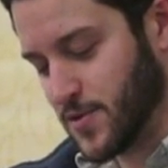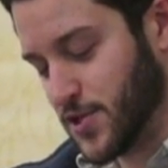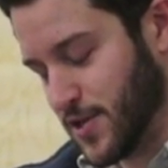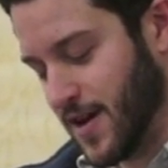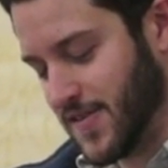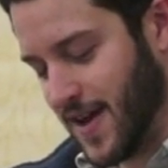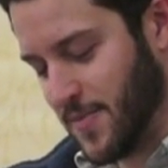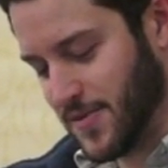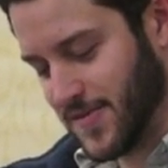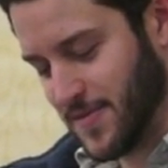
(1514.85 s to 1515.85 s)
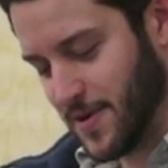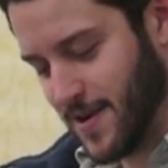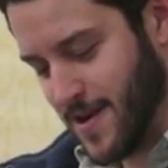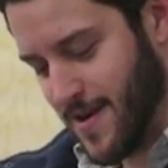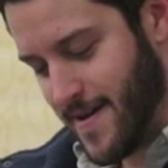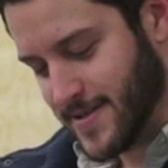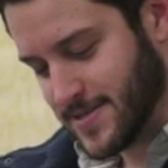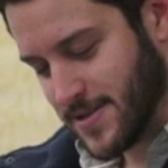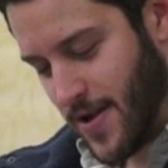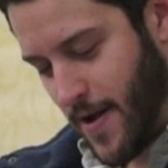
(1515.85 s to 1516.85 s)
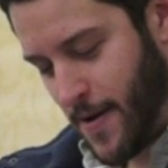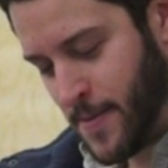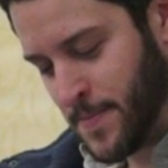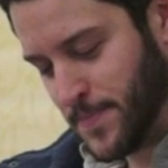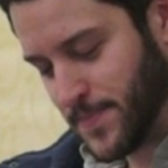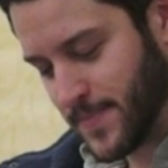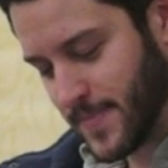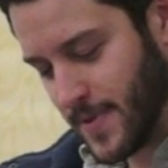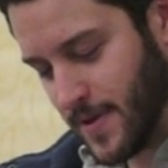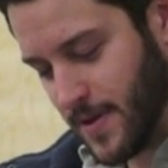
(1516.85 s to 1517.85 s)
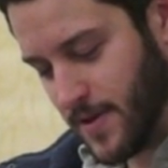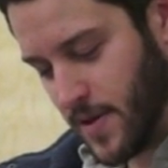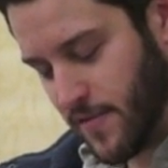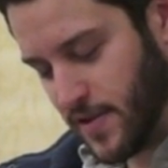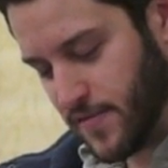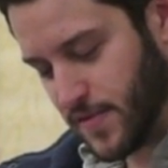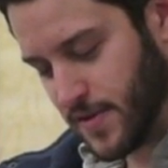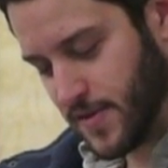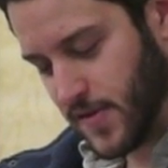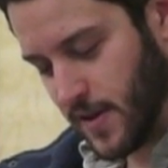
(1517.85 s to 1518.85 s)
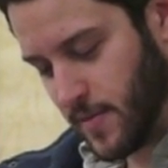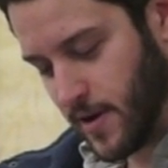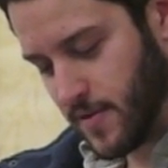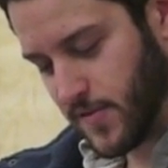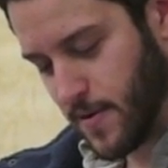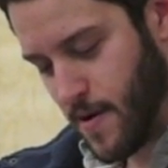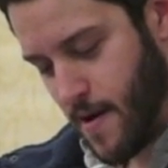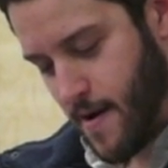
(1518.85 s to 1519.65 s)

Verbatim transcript: which has happened to me. Um, but I've lived to tell about it, so.